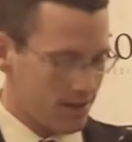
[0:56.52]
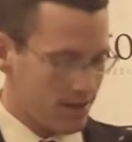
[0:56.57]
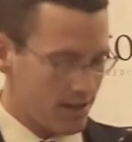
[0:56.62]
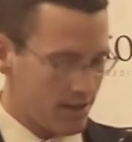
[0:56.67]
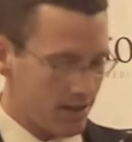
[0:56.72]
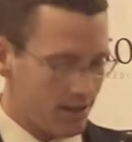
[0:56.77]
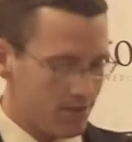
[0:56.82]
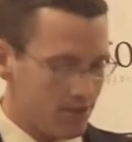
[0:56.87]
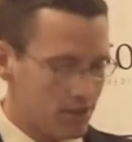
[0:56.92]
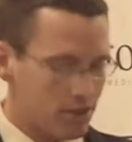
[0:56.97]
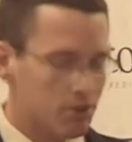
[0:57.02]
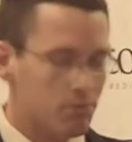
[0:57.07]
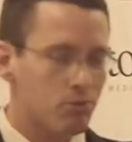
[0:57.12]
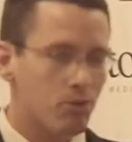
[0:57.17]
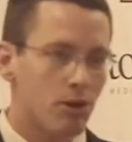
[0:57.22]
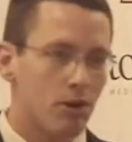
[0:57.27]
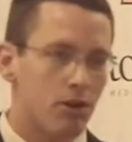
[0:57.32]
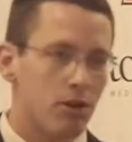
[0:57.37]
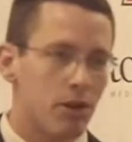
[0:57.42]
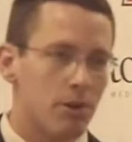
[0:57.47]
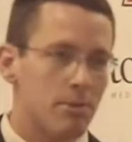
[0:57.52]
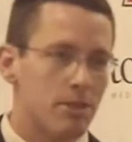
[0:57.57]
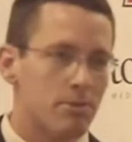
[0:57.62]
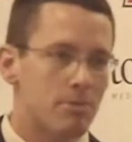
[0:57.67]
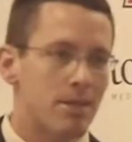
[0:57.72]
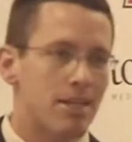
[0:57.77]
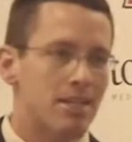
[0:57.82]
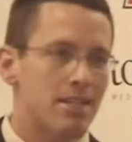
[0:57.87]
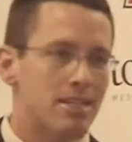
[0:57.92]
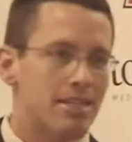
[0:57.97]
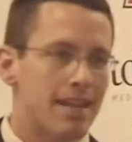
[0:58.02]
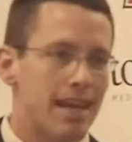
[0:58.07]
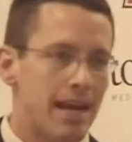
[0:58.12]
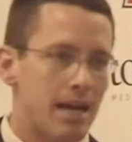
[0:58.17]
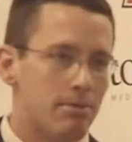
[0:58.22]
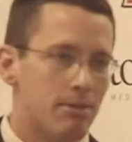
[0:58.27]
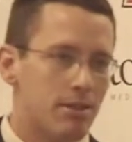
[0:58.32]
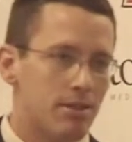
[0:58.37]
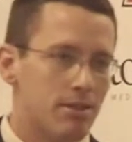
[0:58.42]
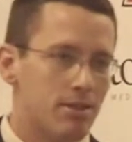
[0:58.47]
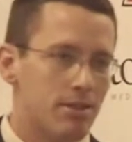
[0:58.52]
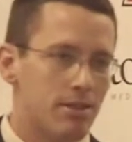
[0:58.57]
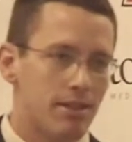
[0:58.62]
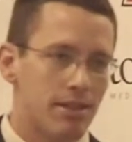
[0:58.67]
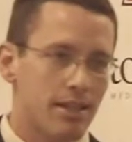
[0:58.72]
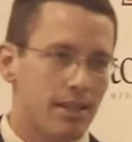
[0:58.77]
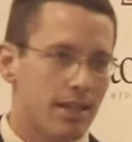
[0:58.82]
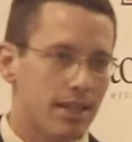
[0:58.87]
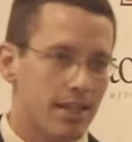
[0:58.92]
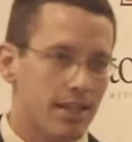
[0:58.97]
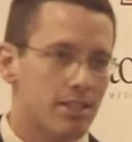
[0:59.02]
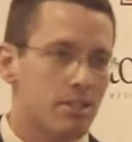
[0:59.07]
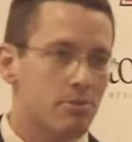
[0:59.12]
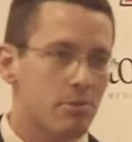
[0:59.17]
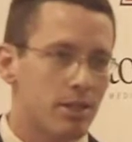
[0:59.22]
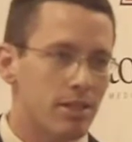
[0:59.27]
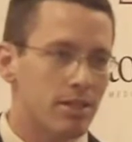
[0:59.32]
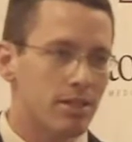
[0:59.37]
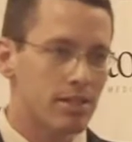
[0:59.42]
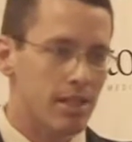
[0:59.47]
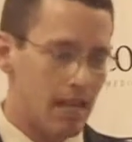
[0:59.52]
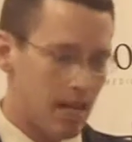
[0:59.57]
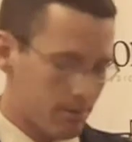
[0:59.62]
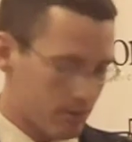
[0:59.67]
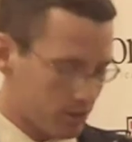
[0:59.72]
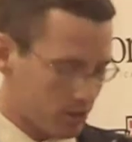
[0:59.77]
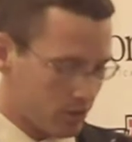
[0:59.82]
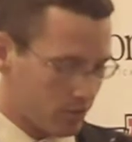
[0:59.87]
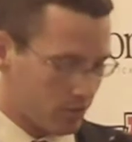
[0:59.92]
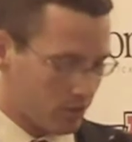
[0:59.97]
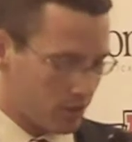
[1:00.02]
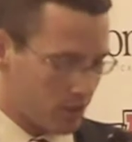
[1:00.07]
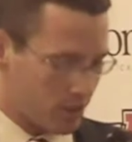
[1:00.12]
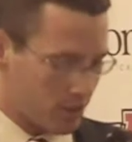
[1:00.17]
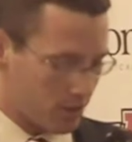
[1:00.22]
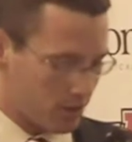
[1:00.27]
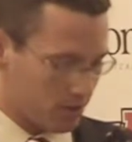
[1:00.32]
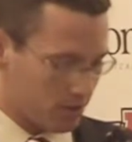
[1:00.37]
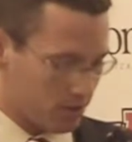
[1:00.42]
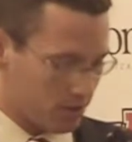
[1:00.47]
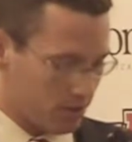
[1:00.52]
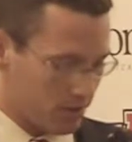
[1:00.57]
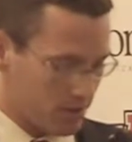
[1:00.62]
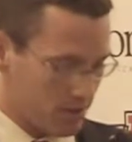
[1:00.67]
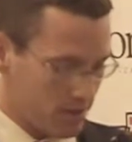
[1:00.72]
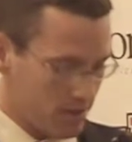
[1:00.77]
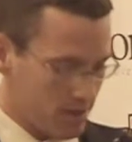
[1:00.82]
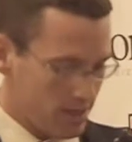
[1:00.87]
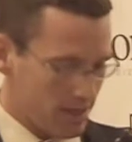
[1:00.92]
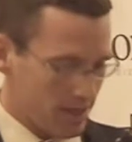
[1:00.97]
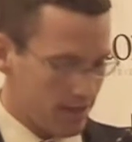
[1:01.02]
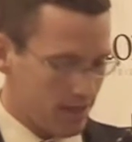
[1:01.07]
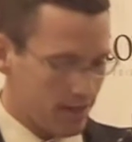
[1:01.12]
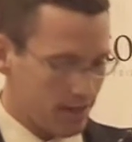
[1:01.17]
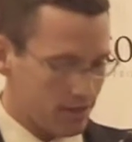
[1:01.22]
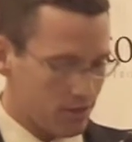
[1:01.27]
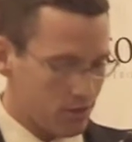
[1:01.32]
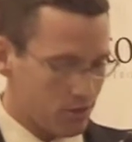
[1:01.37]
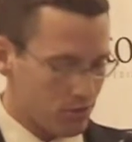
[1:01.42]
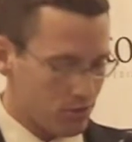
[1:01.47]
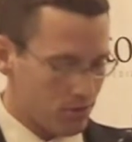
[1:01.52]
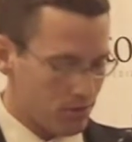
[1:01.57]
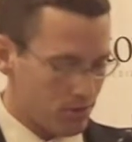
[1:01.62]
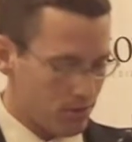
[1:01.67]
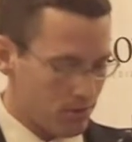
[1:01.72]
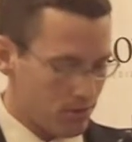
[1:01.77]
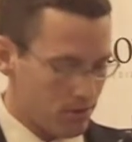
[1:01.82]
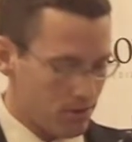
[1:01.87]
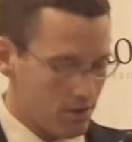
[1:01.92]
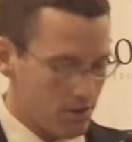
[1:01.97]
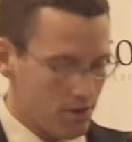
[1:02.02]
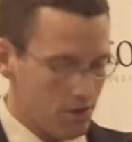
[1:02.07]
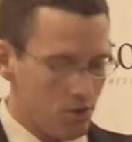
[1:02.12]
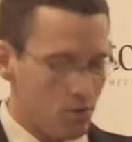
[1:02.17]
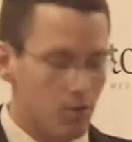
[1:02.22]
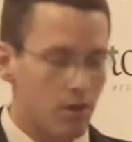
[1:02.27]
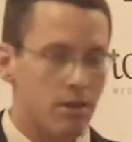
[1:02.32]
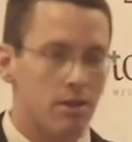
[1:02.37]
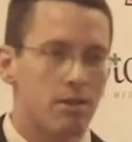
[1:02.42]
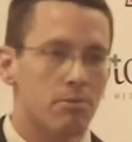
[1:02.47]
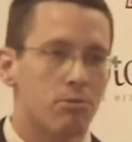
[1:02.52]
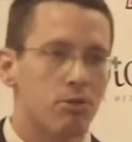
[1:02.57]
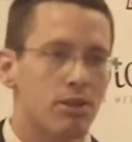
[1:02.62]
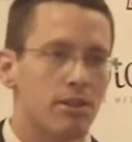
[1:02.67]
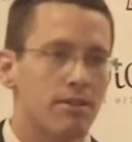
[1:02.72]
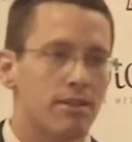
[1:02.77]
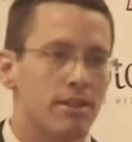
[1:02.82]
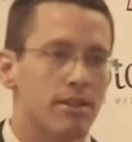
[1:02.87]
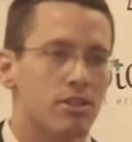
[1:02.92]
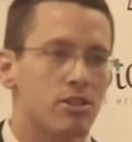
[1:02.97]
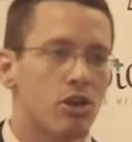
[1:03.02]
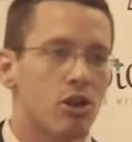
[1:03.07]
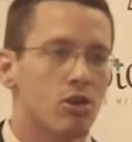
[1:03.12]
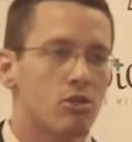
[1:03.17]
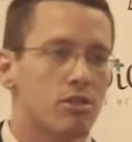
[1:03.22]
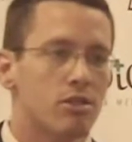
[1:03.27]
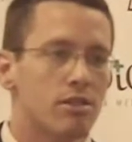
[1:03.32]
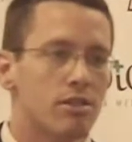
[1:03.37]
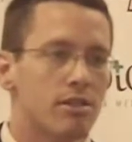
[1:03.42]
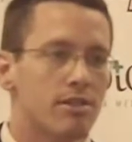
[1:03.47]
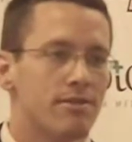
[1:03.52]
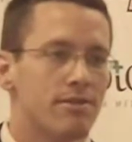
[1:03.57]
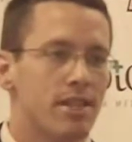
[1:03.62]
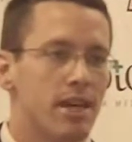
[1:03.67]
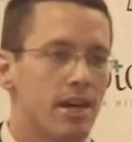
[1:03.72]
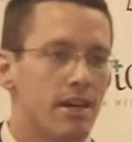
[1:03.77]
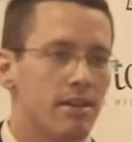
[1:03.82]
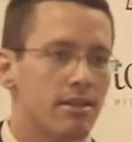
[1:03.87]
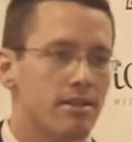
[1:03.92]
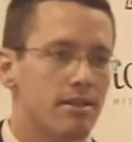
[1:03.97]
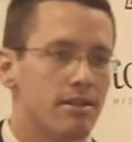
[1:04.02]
of this program has been established, and it's been established for years, and that's through what the previous coaches have done.